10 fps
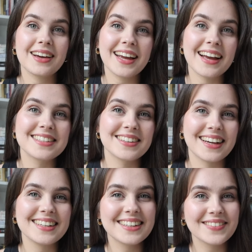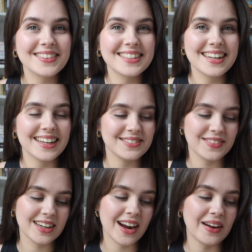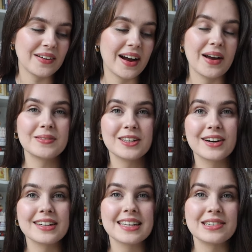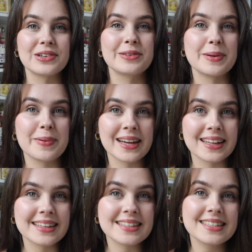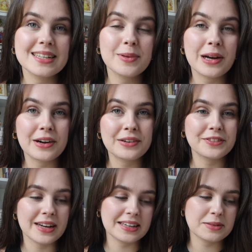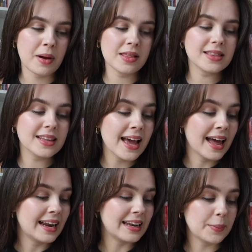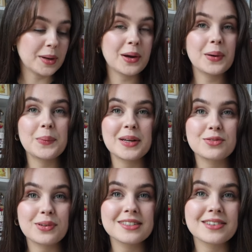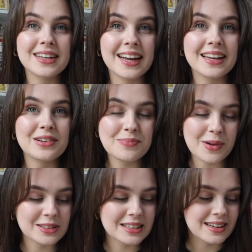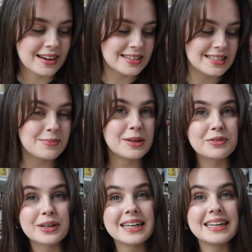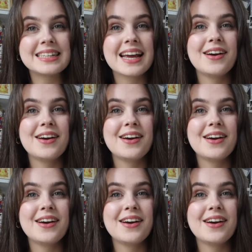Okay, so that is it for today's video. I hope you guys enjoyed me picking this TBR for next month. Let me know which ones on here you're most excited to see me read,